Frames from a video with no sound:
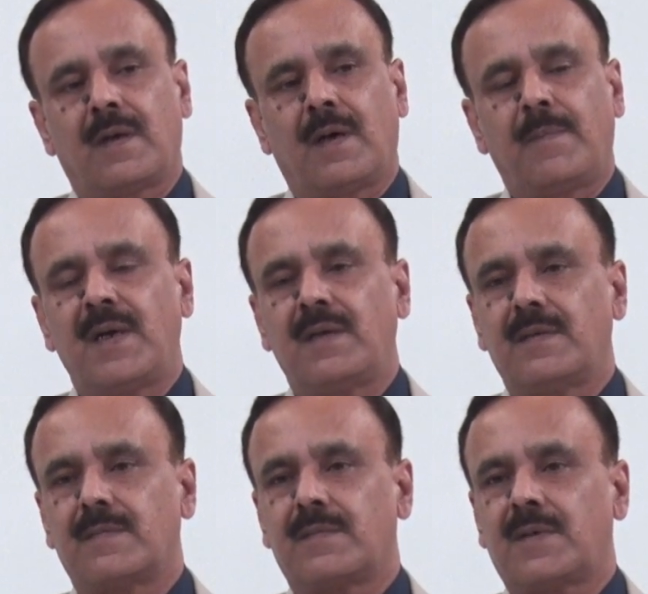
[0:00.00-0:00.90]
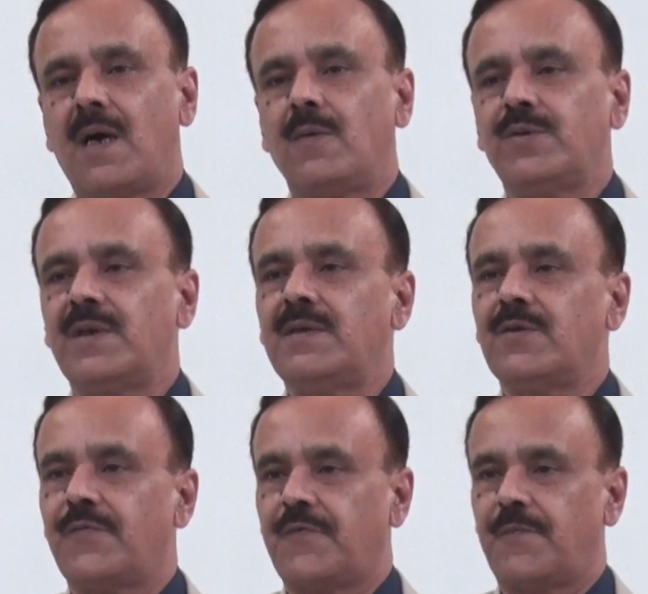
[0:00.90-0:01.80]
among thousands
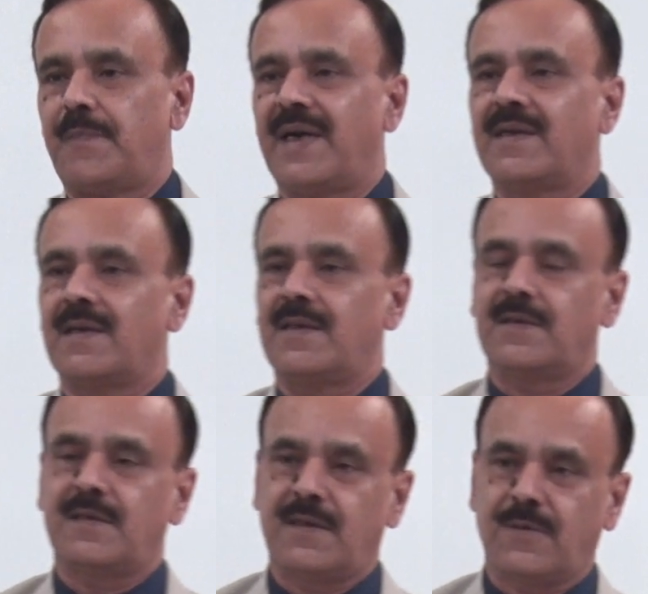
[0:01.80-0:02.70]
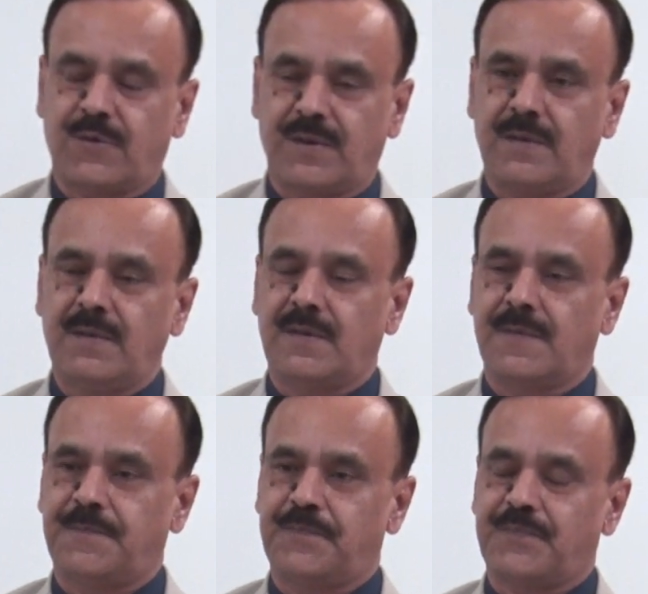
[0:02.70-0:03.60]
of medical institutions,
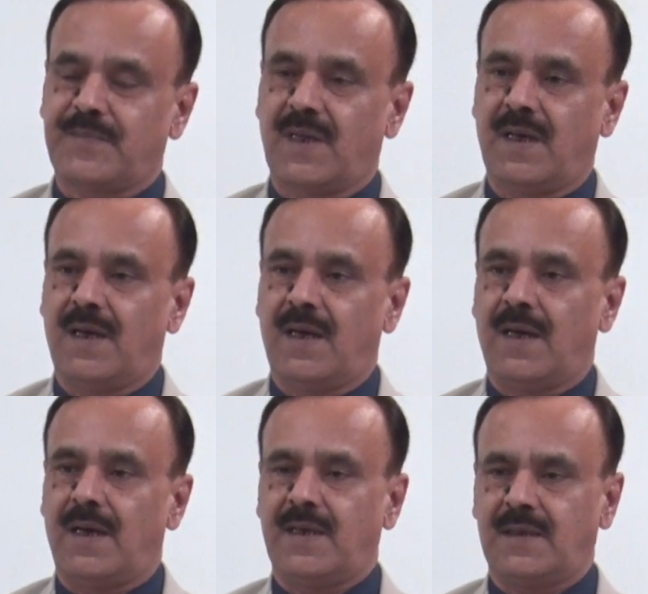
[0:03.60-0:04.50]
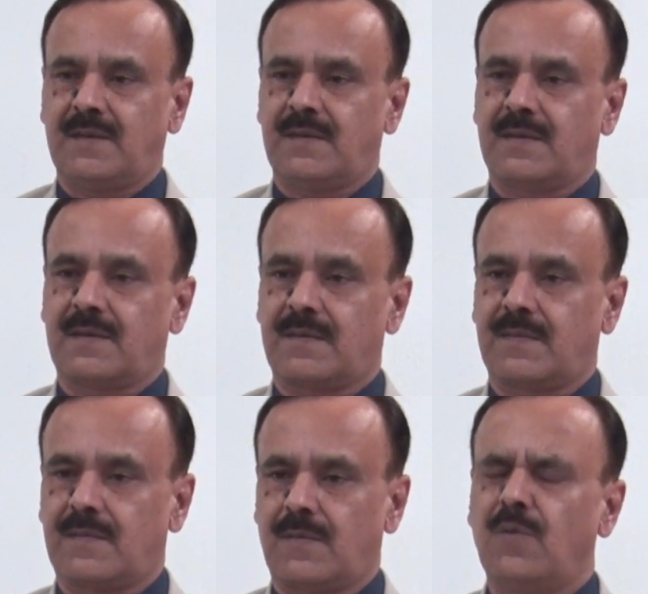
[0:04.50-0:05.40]
it is
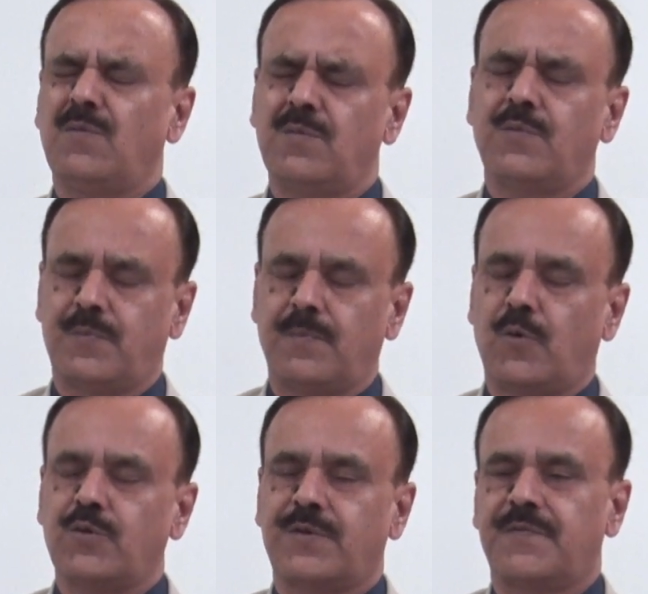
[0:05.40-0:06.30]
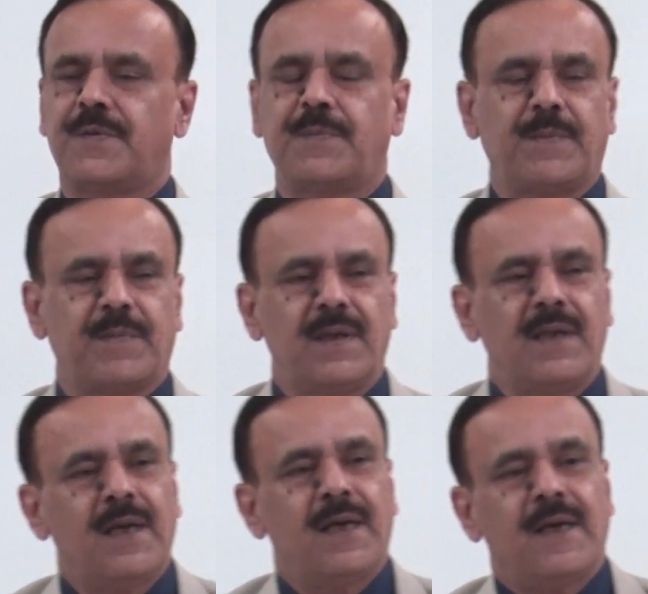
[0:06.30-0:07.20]
known to most of the people
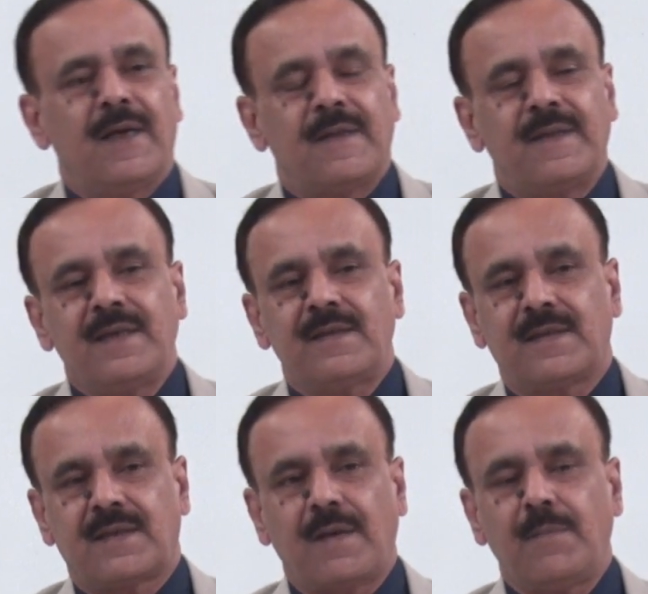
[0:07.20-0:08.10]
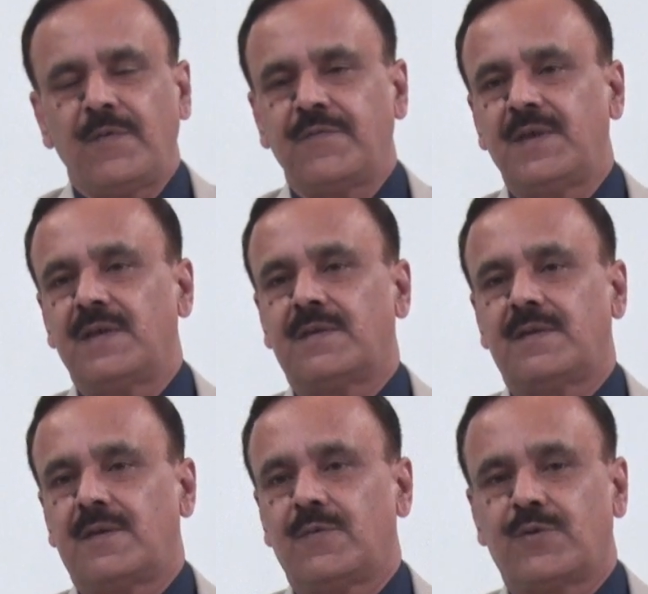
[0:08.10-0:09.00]
that some of the
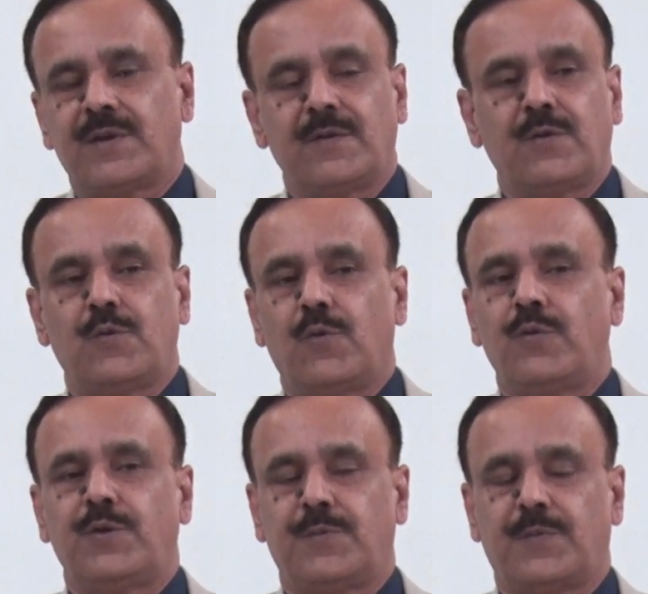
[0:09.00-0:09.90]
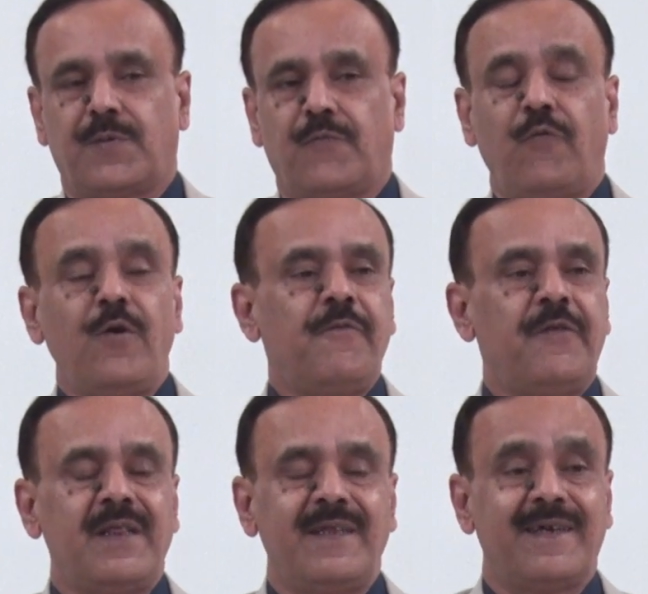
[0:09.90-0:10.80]
institutions don't
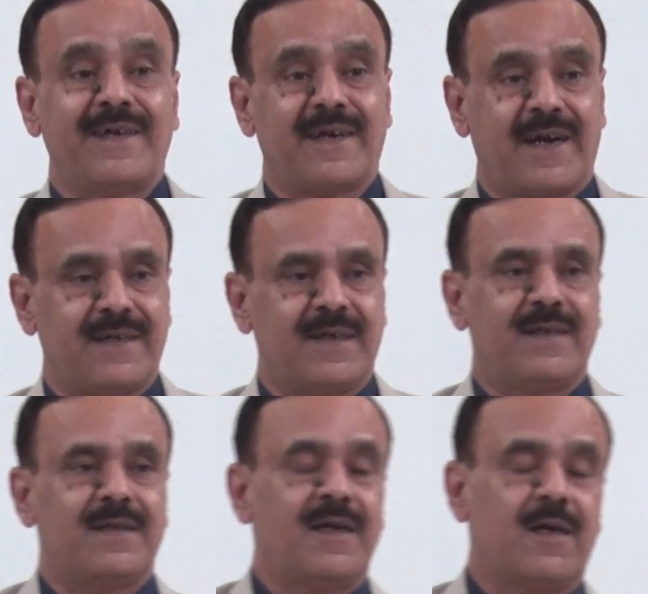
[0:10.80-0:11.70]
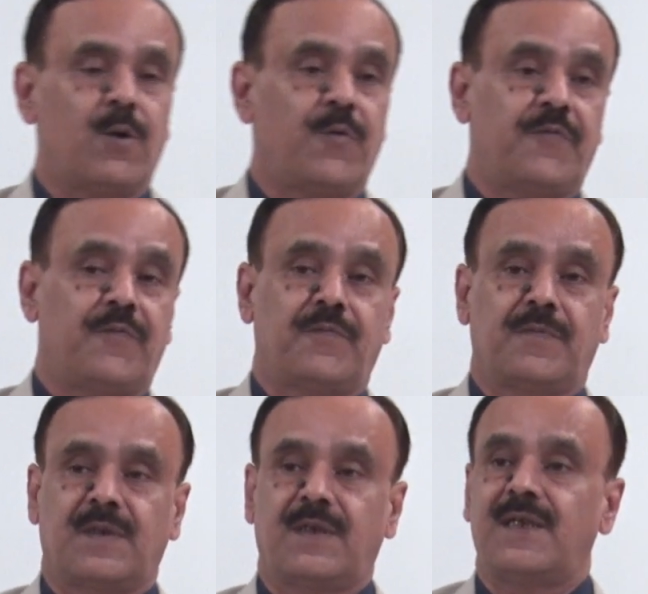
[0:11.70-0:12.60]
fulfill the criteria of
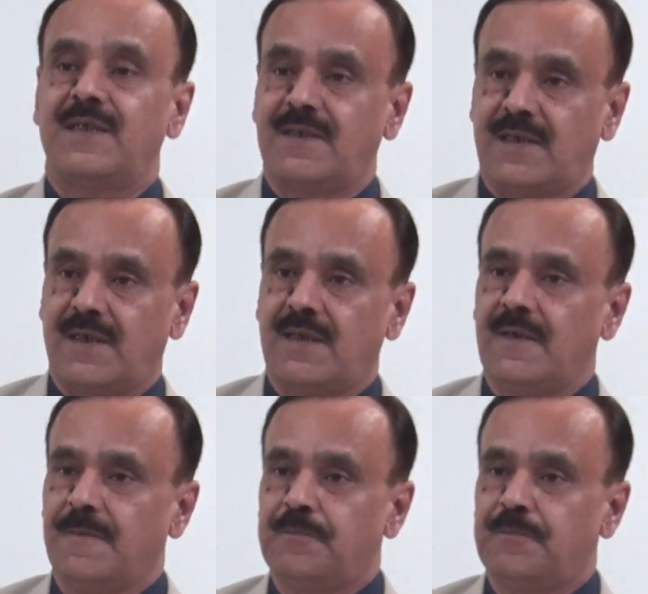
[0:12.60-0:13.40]
teaching